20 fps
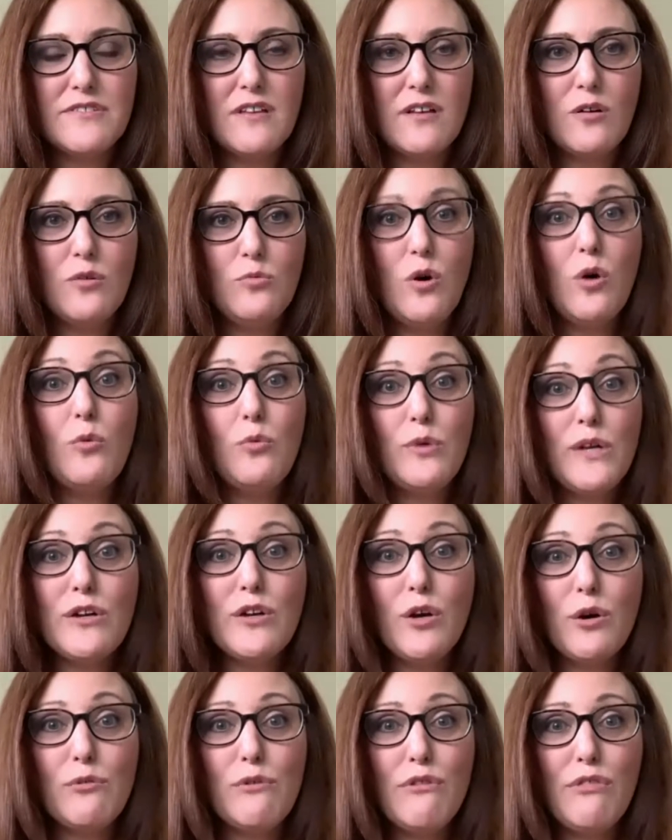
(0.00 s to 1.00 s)
What
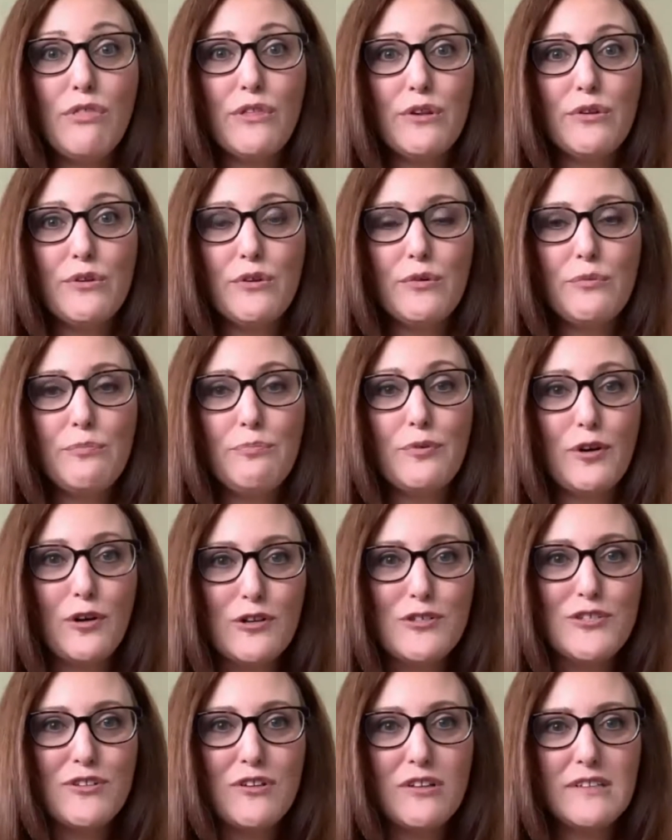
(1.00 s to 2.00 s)
we're going through
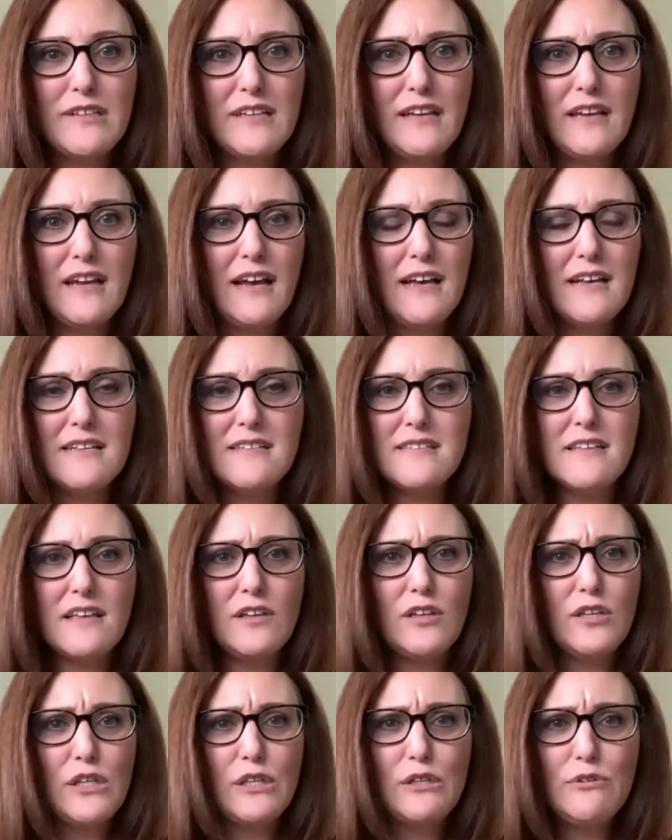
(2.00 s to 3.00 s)
personally has a
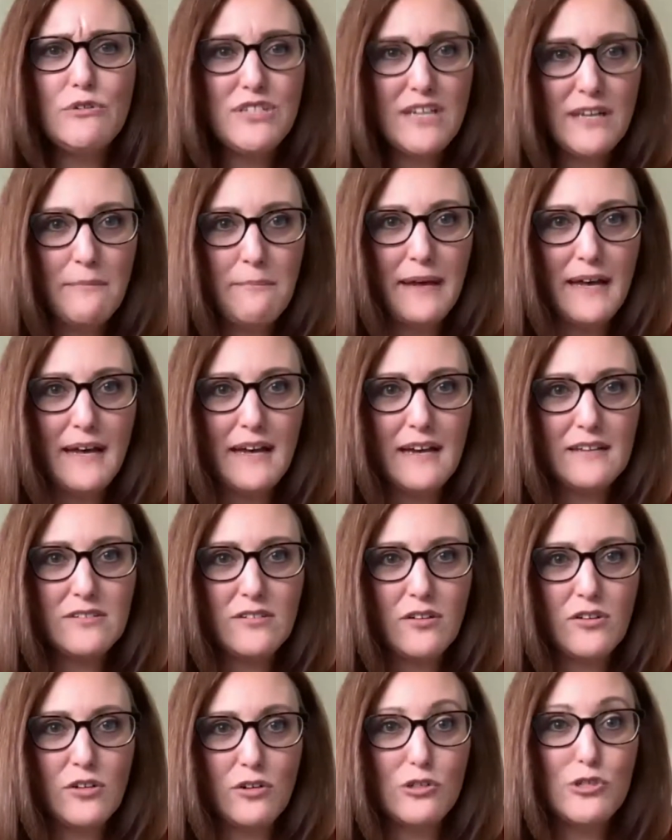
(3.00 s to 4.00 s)
huge impact
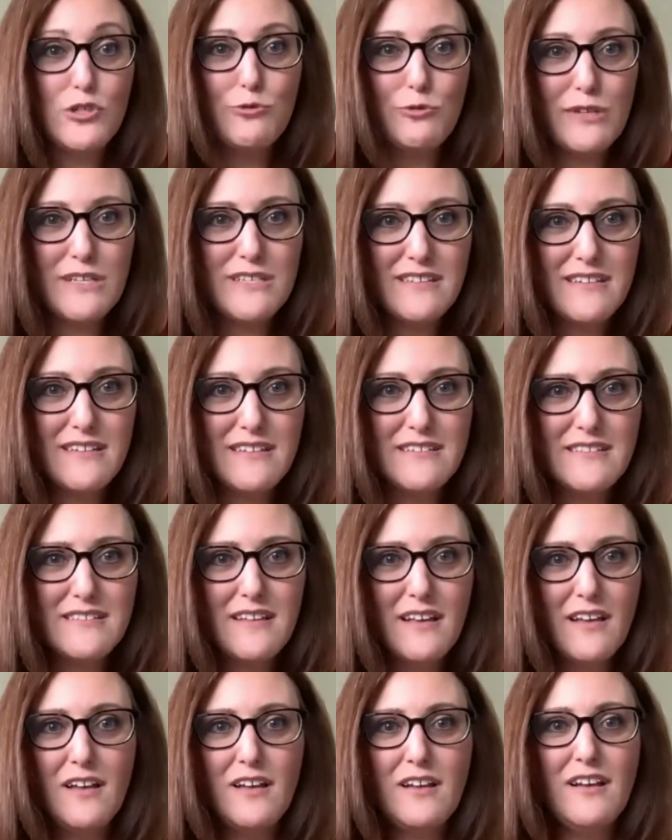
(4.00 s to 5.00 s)
on our choices.
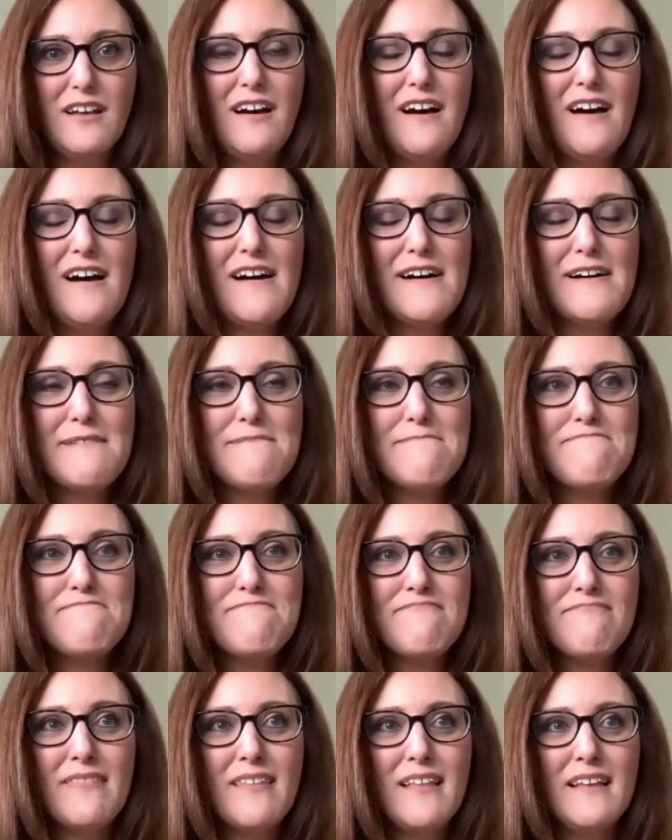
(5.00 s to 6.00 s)

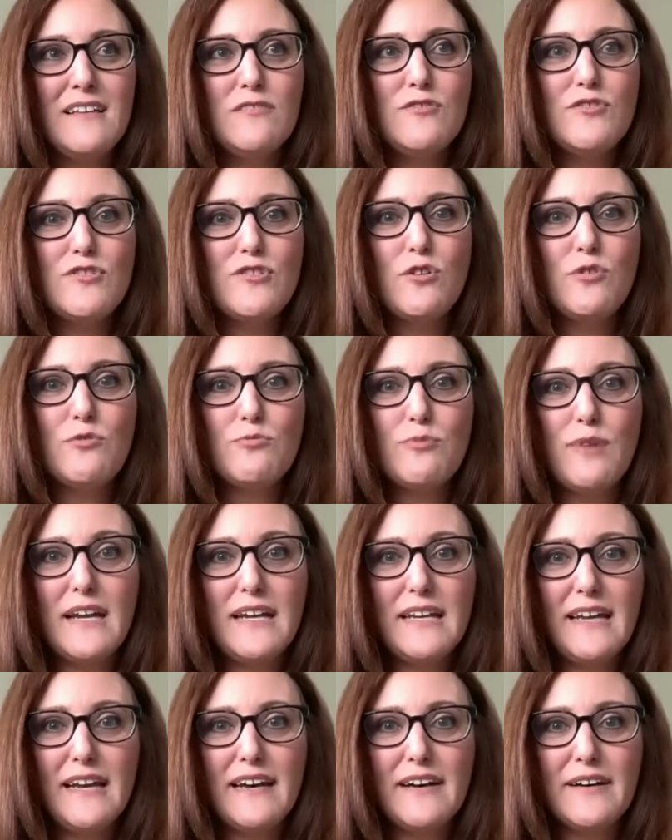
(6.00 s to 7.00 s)
So right
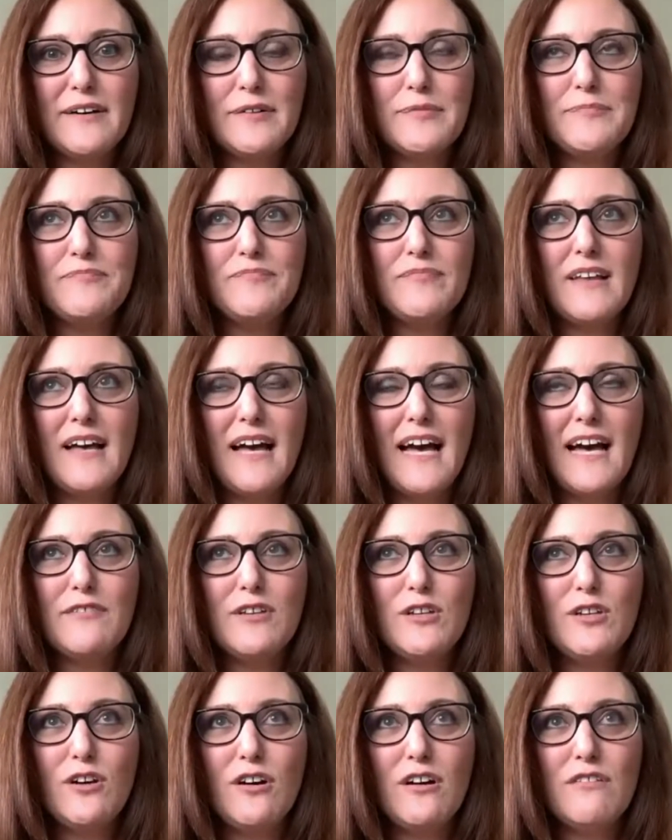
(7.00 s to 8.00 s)
now,
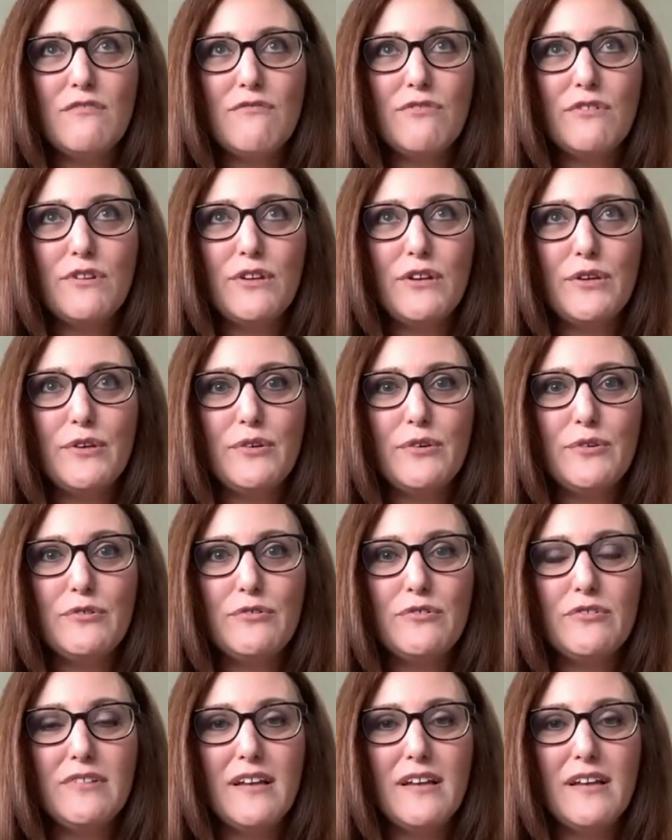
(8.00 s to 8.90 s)
having gone through